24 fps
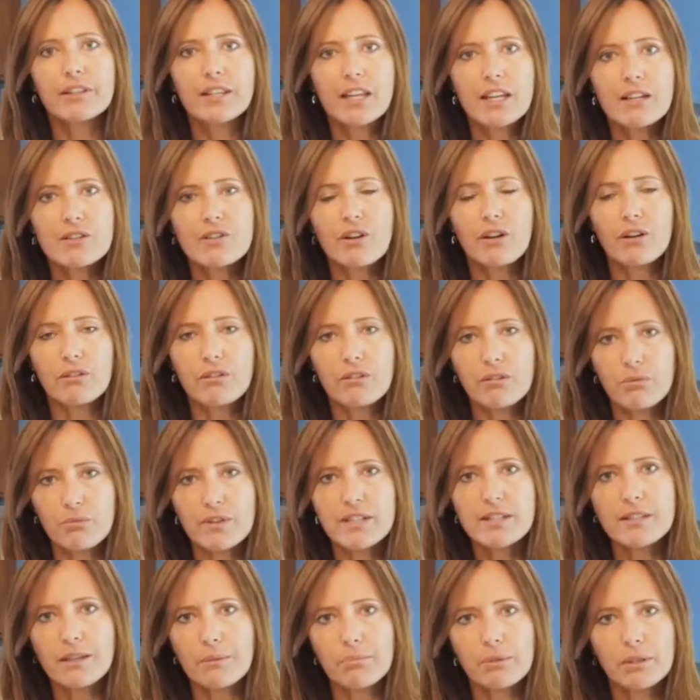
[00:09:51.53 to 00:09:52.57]
these are 3
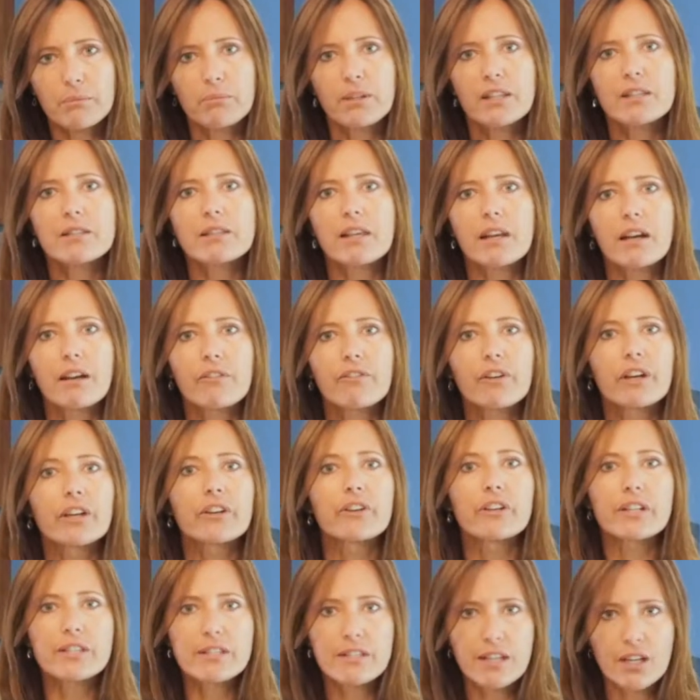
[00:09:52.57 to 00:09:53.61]
supplements that I find
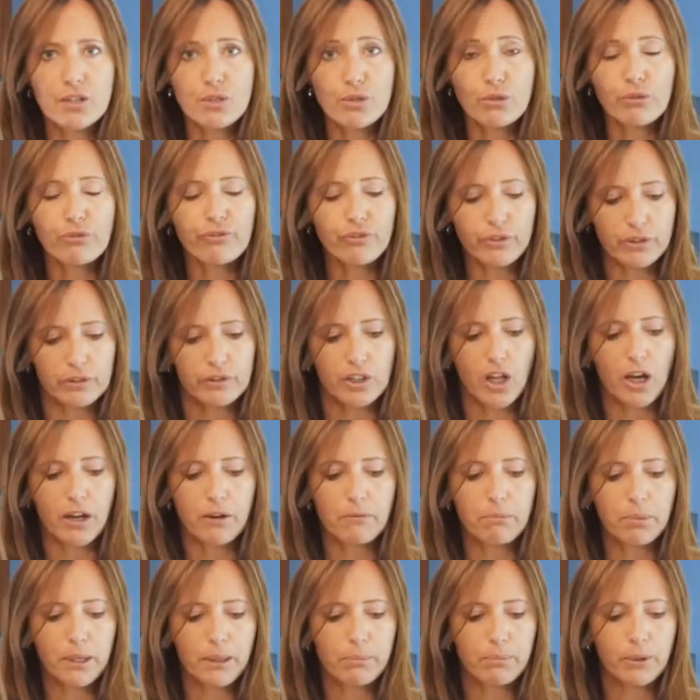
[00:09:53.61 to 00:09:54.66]
are essential for a lot
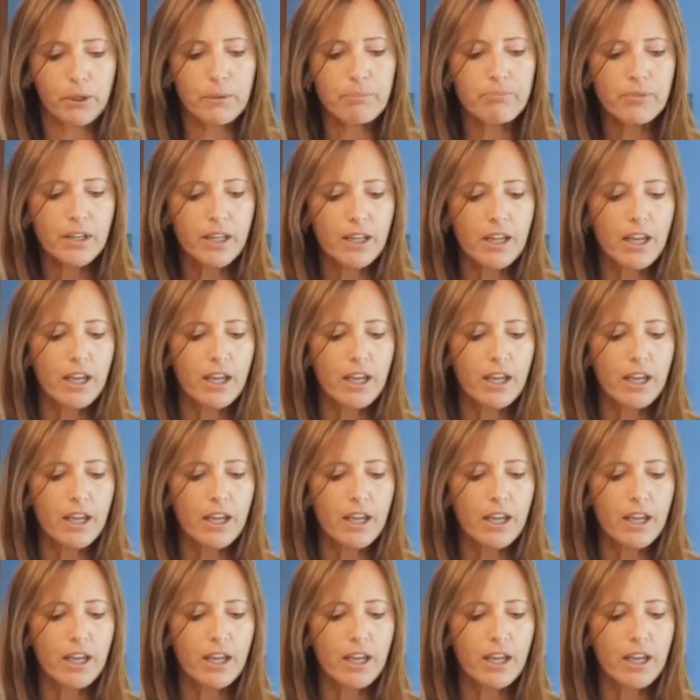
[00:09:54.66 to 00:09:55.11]
of people.